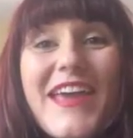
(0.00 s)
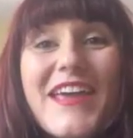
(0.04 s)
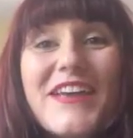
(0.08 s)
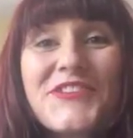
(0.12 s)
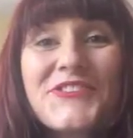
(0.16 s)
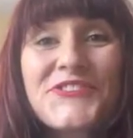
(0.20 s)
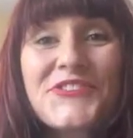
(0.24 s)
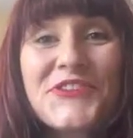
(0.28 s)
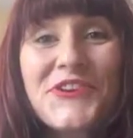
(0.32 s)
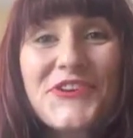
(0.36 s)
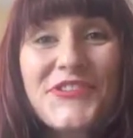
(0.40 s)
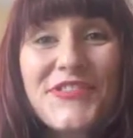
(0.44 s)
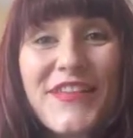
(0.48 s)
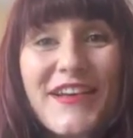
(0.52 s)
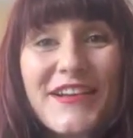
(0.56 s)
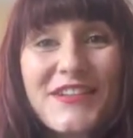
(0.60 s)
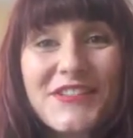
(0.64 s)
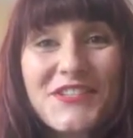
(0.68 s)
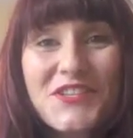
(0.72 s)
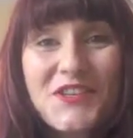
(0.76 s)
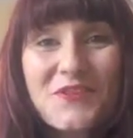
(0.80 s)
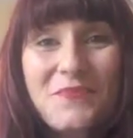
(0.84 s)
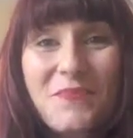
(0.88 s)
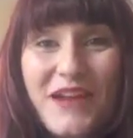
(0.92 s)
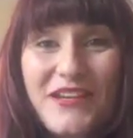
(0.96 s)
So thanks
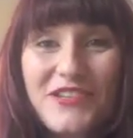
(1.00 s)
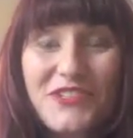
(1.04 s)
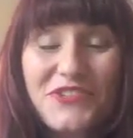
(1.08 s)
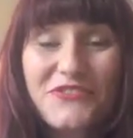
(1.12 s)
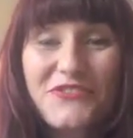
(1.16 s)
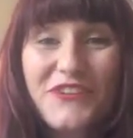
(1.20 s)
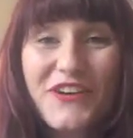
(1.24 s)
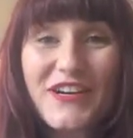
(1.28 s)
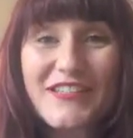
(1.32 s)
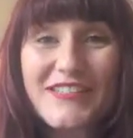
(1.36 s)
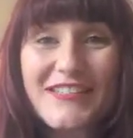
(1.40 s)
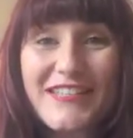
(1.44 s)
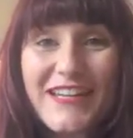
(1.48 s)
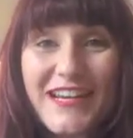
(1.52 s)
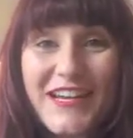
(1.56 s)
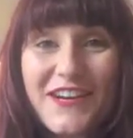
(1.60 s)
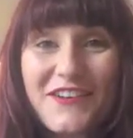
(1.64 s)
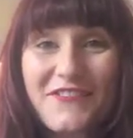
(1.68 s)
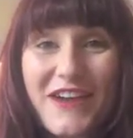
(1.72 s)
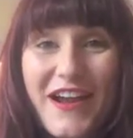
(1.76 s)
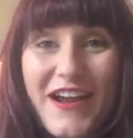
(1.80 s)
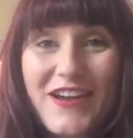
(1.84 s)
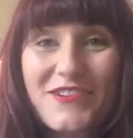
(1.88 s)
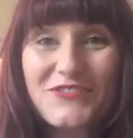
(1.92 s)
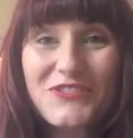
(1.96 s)
so much for sticking
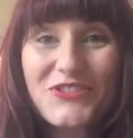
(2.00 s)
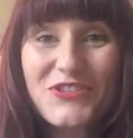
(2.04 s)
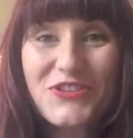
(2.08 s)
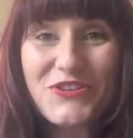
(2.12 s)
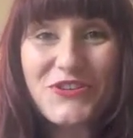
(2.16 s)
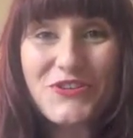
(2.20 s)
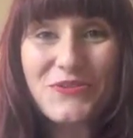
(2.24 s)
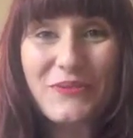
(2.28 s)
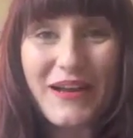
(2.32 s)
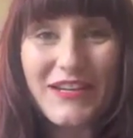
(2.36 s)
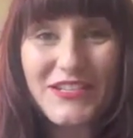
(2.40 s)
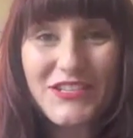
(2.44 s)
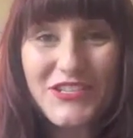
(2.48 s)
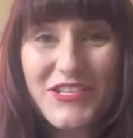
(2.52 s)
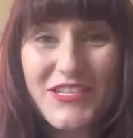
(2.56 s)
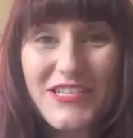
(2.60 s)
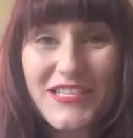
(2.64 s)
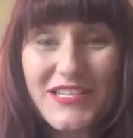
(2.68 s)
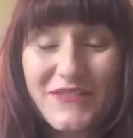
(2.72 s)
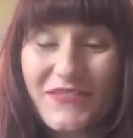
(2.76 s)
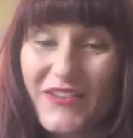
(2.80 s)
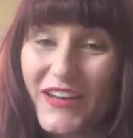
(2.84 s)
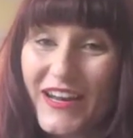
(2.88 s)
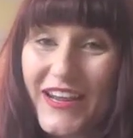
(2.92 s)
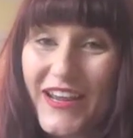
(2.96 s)
around to watch
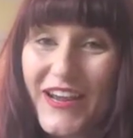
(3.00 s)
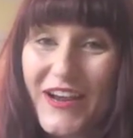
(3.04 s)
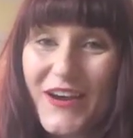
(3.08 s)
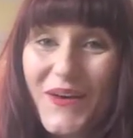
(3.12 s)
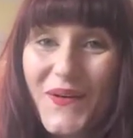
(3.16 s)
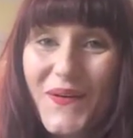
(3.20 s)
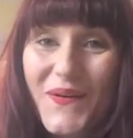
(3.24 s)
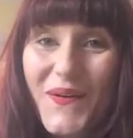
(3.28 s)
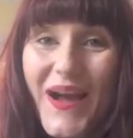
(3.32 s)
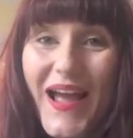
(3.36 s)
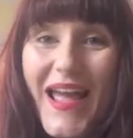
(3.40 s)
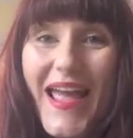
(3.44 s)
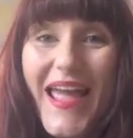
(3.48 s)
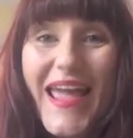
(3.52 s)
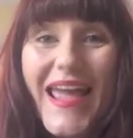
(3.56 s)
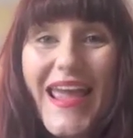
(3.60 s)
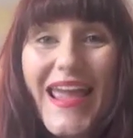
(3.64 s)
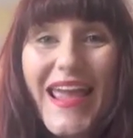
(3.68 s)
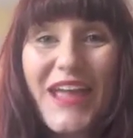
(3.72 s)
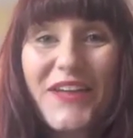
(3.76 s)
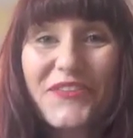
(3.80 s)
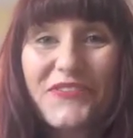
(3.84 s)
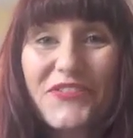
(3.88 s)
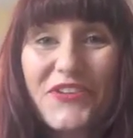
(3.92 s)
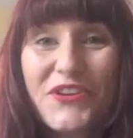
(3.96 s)
this video.
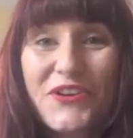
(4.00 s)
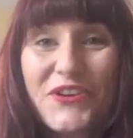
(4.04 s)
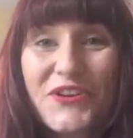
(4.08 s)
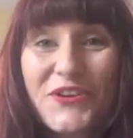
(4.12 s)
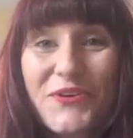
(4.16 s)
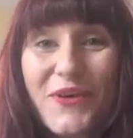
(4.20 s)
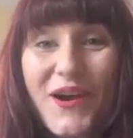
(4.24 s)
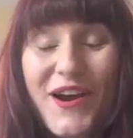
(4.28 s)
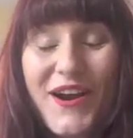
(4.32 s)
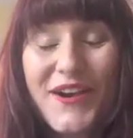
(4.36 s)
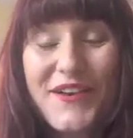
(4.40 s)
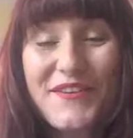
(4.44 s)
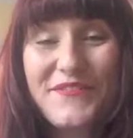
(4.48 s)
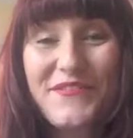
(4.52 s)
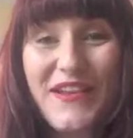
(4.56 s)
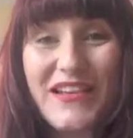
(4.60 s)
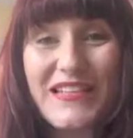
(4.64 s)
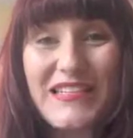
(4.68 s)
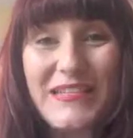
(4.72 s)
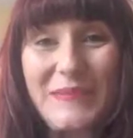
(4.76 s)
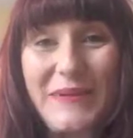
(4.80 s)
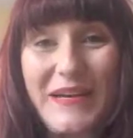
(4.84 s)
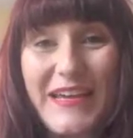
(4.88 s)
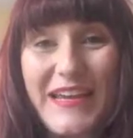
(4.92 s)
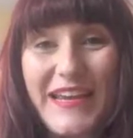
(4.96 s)
If you are on
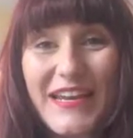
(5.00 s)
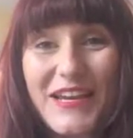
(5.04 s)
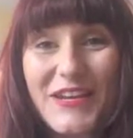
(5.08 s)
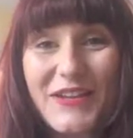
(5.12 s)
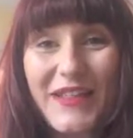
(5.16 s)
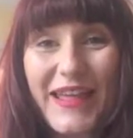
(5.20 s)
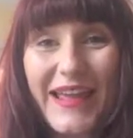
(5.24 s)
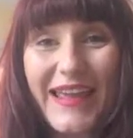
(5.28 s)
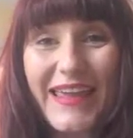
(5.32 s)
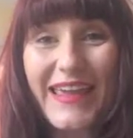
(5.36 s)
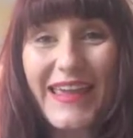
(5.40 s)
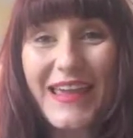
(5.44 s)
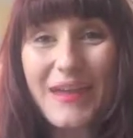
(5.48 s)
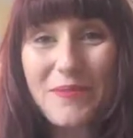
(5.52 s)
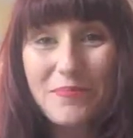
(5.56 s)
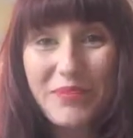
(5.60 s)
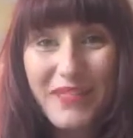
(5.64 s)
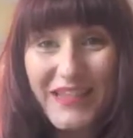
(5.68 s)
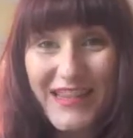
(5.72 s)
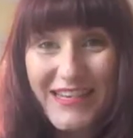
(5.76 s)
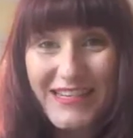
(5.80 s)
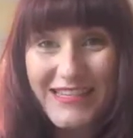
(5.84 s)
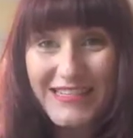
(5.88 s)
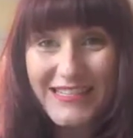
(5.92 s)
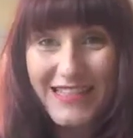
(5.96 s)
Facebook and you like it,
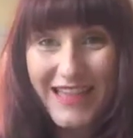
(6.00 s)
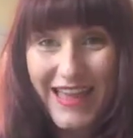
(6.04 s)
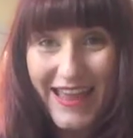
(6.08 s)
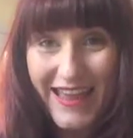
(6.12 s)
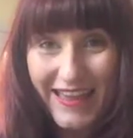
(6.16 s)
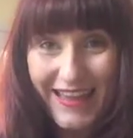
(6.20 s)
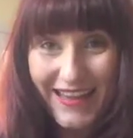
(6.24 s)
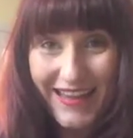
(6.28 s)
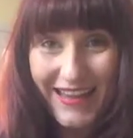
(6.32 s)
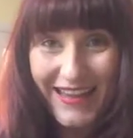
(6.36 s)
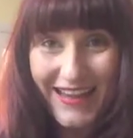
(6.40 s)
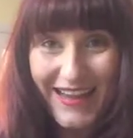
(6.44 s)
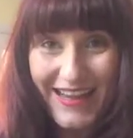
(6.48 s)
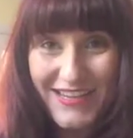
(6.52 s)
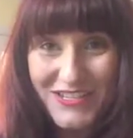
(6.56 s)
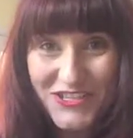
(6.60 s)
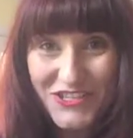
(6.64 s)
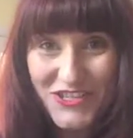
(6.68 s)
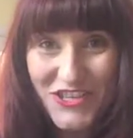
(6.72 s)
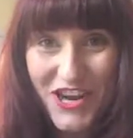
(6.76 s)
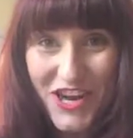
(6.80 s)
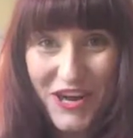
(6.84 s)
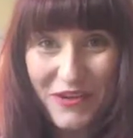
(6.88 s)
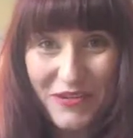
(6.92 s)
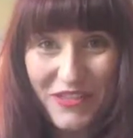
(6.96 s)
please like it and
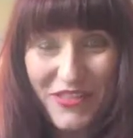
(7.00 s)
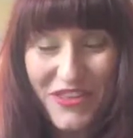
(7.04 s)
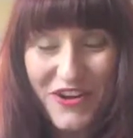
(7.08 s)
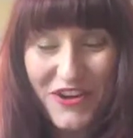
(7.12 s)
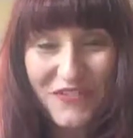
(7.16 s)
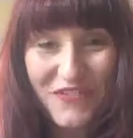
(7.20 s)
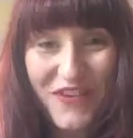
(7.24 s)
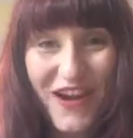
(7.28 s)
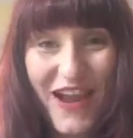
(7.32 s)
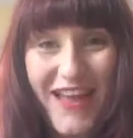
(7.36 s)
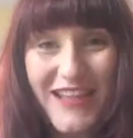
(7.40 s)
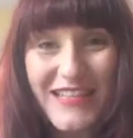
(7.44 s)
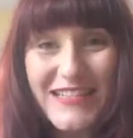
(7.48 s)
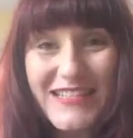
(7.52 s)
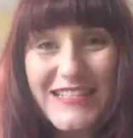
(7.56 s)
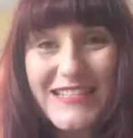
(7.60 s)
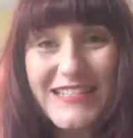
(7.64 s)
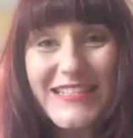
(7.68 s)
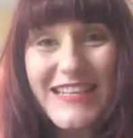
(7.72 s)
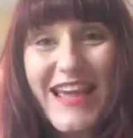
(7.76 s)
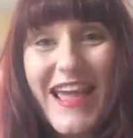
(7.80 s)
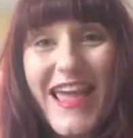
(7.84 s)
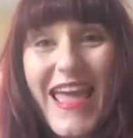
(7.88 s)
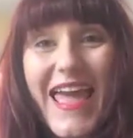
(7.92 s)
share it with your friends.